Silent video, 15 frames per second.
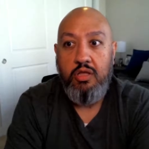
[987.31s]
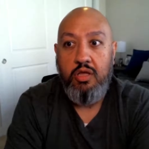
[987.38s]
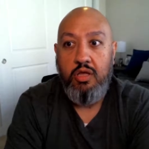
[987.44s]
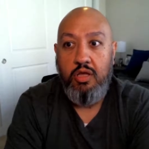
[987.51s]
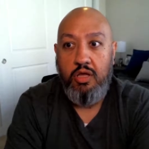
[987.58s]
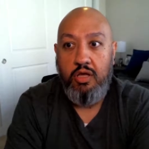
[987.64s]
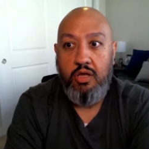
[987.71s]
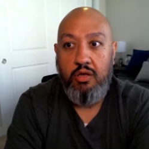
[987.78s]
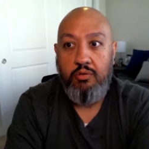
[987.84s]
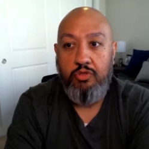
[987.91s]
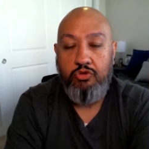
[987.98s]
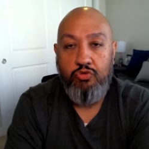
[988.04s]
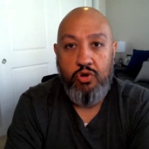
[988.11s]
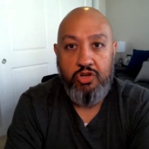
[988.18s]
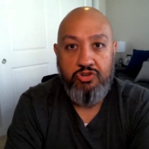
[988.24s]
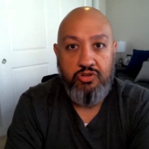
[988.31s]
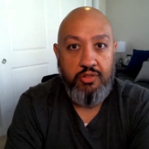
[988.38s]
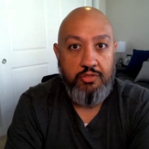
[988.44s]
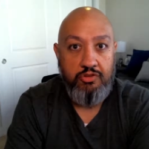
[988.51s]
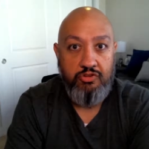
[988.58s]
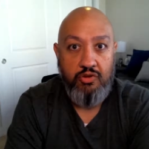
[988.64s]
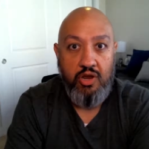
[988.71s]
the direction
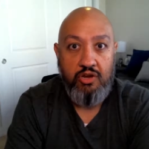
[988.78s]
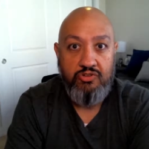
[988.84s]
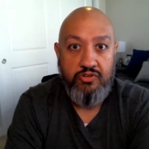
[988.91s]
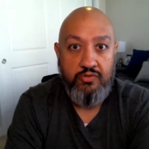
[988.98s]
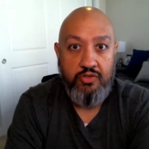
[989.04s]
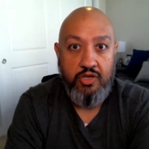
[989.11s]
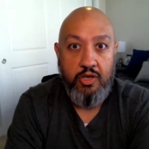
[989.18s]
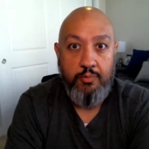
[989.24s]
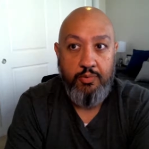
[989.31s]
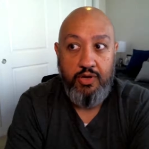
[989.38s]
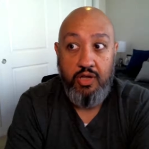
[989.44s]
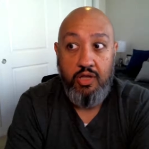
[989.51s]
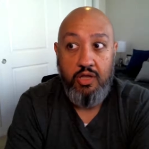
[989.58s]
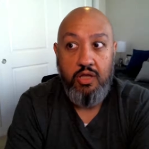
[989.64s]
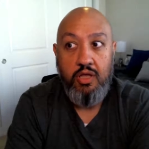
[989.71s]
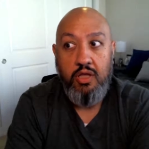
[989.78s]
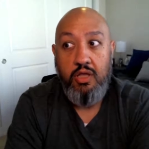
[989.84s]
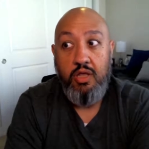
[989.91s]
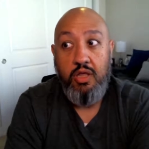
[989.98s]
and the strategy of the company.